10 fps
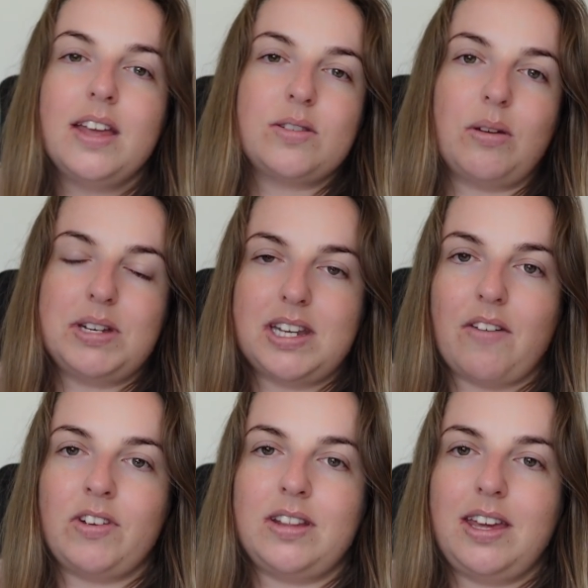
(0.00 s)
So I would
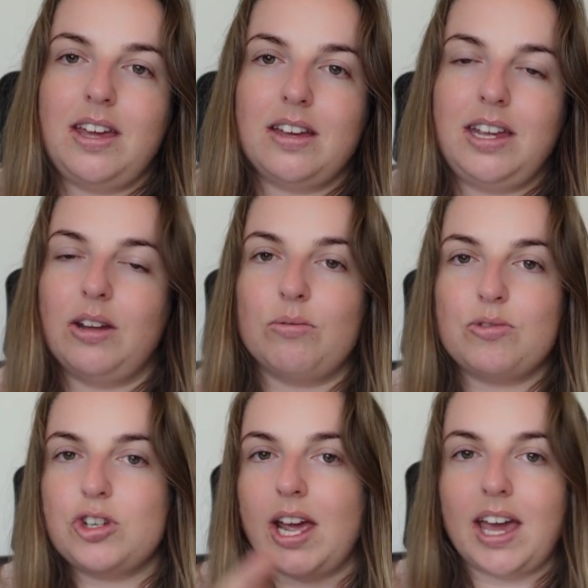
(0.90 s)
definitely, you know,
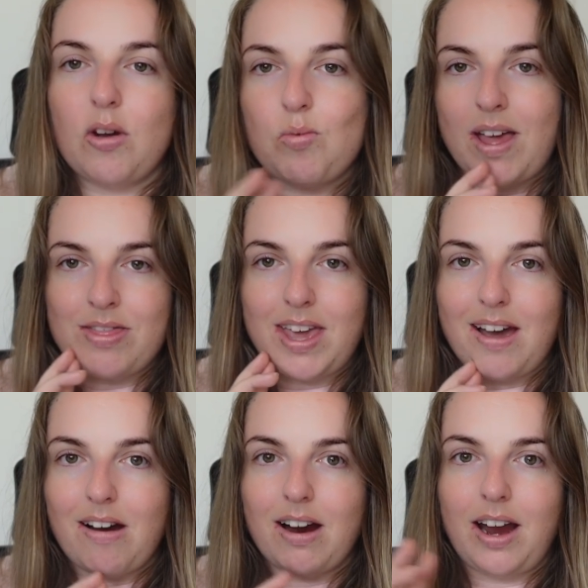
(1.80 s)
check out when they
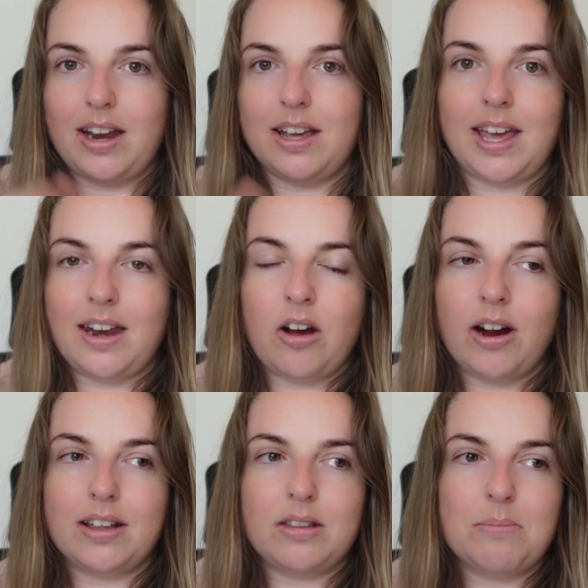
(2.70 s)
are, and again,
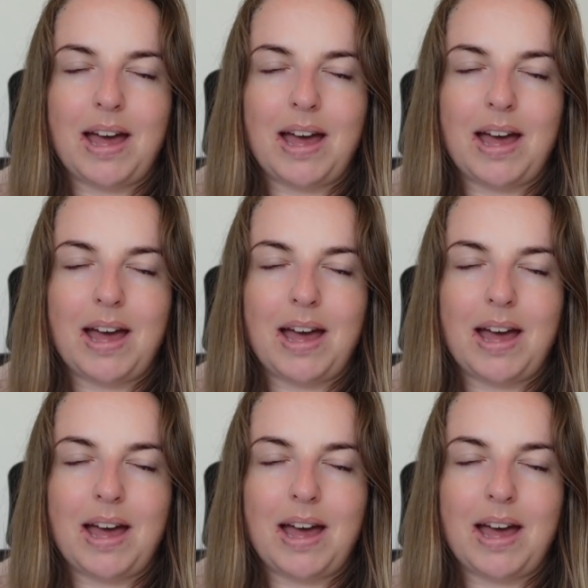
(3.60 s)
heart them.